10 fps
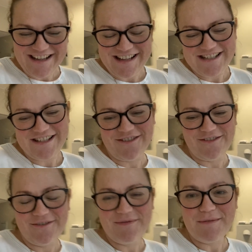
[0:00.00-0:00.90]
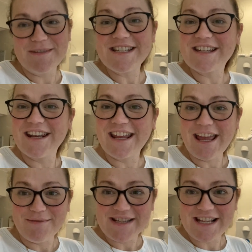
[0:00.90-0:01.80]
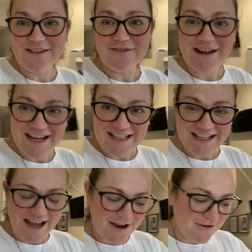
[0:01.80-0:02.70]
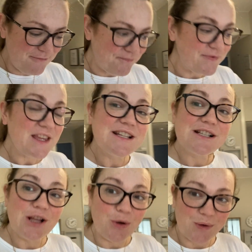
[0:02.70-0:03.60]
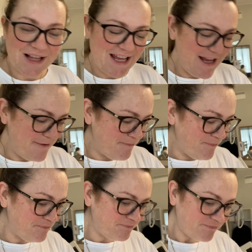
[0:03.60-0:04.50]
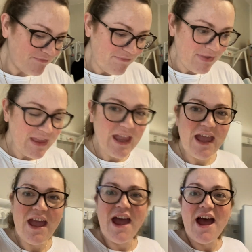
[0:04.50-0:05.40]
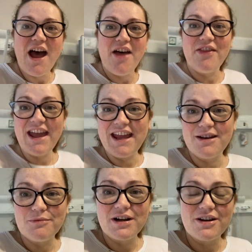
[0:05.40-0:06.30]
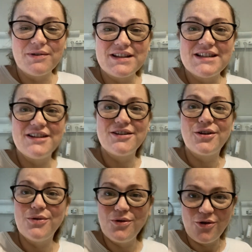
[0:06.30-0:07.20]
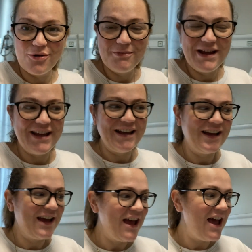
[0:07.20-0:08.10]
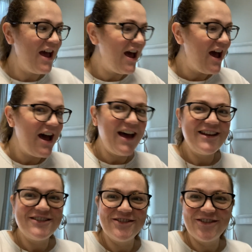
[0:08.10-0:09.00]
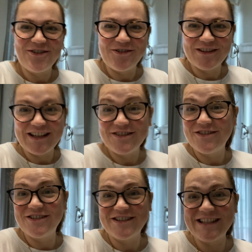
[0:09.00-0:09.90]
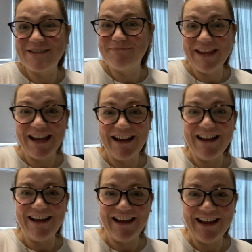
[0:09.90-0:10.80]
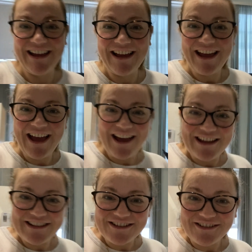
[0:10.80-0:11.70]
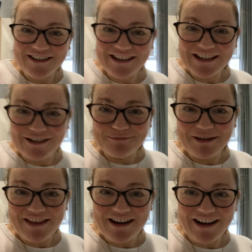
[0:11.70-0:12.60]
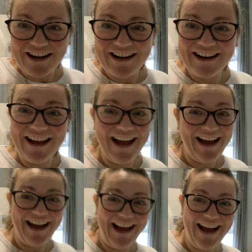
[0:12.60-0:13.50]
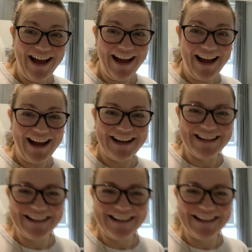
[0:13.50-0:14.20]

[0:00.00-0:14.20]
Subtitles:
So I'm just gonna get myself ready now, slowly, and then we're going to go home and do the whole introducing Mia to her little brother. Ah, are